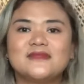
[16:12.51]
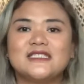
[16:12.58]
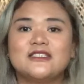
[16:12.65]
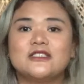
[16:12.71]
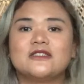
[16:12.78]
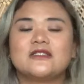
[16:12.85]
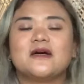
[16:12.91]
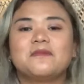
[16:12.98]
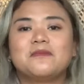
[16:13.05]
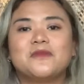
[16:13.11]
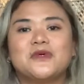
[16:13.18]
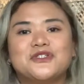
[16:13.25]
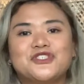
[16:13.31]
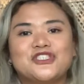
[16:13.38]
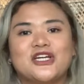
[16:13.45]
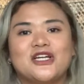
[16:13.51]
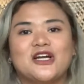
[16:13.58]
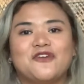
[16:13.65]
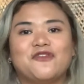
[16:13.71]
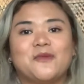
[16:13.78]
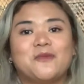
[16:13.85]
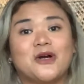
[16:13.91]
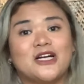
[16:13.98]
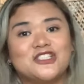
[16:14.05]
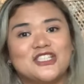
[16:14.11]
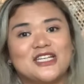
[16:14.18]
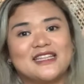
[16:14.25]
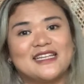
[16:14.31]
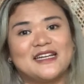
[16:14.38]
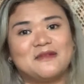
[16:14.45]
stop motion of a
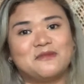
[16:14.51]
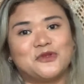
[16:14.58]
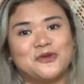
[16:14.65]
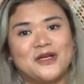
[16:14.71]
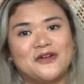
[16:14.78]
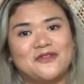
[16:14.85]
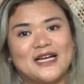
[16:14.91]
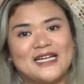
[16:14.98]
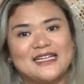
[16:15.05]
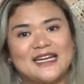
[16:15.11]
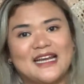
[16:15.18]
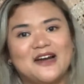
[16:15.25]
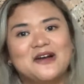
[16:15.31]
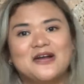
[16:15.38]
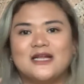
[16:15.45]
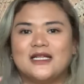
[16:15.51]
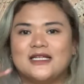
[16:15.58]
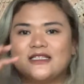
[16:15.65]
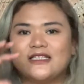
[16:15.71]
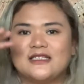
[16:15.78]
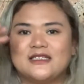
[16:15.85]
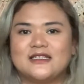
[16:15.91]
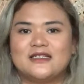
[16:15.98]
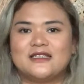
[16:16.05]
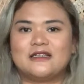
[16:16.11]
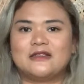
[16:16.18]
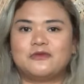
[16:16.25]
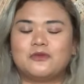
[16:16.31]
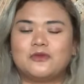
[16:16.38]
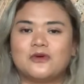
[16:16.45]
project that I'm doing right now. A little
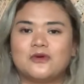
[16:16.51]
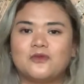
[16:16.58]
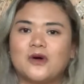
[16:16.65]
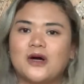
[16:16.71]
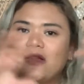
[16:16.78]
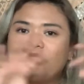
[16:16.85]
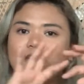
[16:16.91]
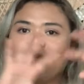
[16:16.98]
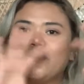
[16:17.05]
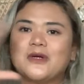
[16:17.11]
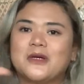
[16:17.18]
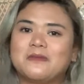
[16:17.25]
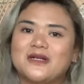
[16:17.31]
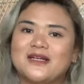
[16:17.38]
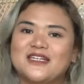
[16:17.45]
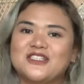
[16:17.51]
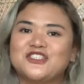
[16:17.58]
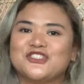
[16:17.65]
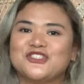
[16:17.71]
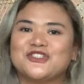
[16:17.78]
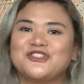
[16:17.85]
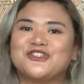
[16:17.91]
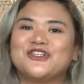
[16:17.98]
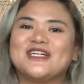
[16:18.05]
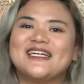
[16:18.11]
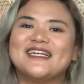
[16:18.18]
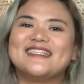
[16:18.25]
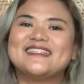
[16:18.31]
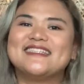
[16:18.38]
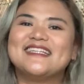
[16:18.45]
water propagation
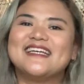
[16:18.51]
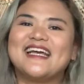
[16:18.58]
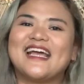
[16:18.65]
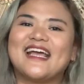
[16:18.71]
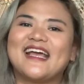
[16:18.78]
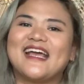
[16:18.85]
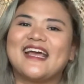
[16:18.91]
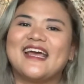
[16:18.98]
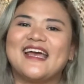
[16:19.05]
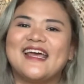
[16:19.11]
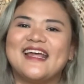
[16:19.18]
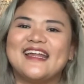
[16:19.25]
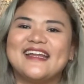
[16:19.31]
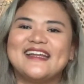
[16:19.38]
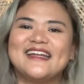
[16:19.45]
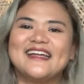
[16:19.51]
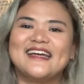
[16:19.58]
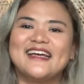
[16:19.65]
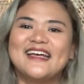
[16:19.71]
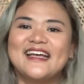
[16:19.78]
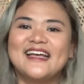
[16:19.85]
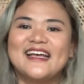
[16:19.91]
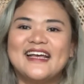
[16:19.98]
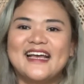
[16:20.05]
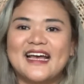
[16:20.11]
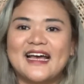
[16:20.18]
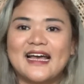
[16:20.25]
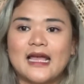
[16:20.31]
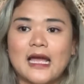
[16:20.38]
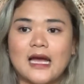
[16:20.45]
grid, and
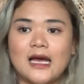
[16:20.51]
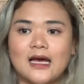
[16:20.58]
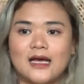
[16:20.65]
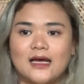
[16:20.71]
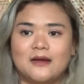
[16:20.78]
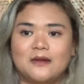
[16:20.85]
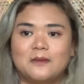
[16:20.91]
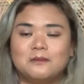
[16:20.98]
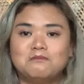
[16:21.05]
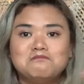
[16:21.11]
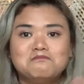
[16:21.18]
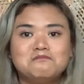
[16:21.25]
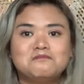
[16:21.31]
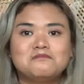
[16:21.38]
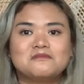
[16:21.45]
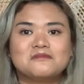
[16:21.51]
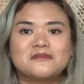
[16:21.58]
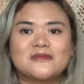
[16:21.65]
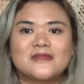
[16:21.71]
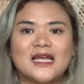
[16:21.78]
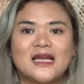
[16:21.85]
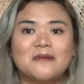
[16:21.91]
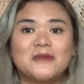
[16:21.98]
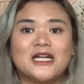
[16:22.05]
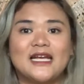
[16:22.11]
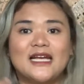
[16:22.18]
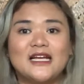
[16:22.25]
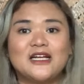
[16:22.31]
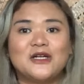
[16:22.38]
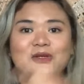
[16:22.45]
I'm gonna
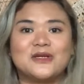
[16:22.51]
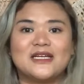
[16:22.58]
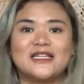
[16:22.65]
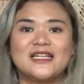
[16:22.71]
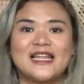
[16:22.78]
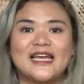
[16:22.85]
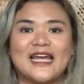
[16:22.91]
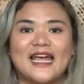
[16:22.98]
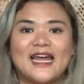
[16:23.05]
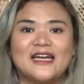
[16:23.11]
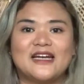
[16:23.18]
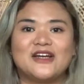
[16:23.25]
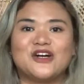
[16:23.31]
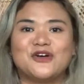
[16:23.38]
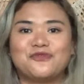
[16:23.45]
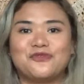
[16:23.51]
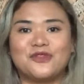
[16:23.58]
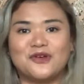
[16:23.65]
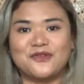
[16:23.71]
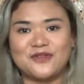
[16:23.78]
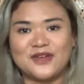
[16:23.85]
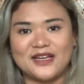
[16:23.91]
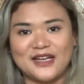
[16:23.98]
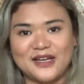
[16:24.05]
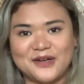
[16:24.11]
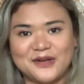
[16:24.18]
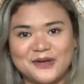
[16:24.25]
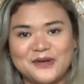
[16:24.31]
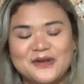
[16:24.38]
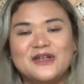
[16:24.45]
include it at the end of the
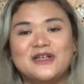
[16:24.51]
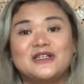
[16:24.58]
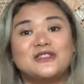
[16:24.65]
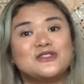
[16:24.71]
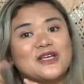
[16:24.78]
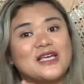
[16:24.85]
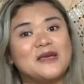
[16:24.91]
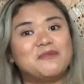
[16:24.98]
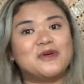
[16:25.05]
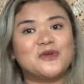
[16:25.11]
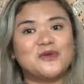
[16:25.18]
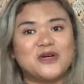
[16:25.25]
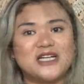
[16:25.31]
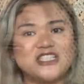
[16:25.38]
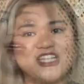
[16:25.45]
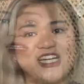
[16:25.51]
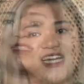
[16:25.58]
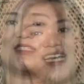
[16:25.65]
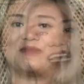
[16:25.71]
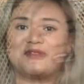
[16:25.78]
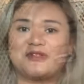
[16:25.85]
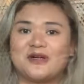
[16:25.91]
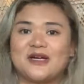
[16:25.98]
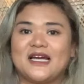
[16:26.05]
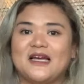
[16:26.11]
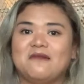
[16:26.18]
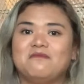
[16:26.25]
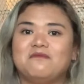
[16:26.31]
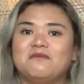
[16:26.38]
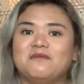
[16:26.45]
video. So keep on watching.
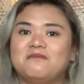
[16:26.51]
Subscribe